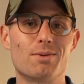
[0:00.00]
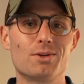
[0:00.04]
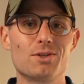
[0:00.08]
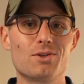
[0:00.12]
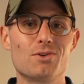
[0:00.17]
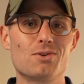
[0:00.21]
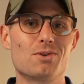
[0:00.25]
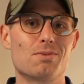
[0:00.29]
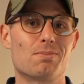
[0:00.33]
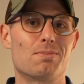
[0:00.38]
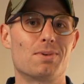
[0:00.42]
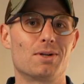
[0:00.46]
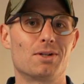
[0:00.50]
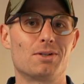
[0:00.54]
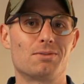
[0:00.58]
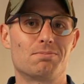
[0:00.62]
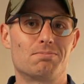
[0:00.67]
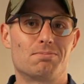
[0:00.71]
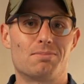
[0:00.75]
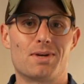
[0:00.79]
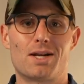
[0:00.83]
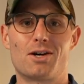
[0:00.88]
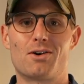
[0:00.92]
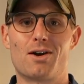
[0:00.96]
you to
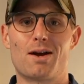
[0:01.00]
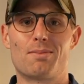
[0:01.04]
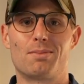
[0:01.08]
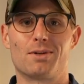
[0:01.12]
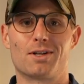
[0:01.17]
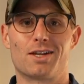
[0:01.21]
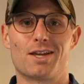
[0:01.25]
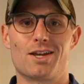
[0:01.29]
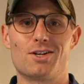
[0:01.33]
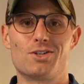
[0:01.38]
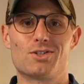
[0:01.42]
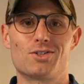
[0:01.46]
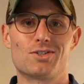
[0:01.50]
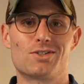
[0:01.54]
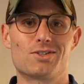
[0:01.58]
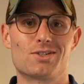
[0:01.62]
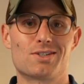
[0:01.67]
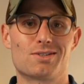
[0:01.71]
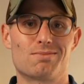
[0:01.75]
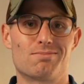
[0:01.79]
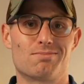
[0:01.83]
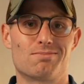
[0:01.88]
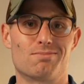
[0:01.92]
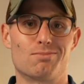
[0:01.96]
build better
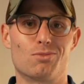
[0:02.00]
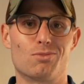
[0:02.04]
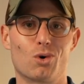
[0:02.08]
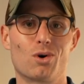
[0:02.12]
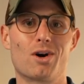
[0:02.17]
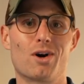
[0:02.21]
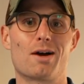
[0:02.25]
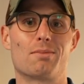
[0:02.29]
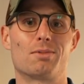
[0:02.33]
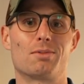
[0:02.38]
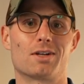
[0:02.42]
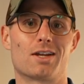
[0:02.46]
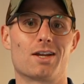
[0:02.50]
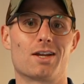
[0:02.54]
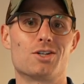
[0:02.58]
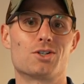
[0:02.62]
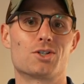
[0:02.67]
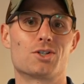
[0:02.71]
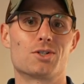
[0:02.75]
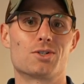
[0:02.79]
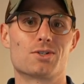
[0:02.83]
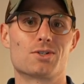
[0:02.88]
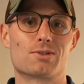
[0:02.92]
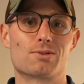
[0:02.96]
applications and more
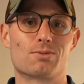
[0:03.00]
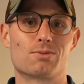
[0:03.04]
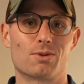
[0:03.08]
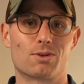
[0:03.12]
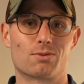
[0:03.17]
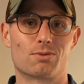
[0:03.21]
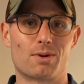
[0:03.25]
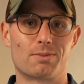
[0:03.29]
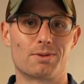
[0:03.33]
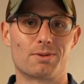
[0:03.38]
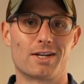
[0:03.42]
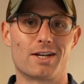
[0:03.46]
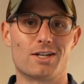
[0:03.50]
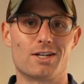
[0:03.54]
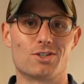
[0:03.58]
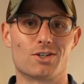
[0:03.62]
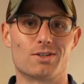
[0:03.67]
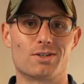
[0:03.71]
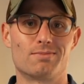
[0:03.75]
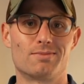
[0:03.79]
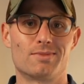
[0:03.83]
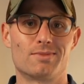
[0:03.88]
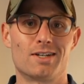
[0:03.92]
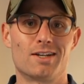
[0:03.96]
applications with Replit
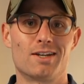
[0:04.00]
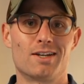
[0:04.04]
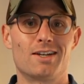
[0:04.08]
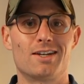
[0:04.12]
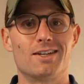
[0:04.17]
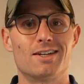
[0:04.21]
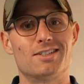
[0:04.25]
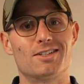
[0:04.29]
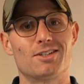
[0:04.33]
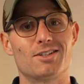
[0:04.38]
Agent. Until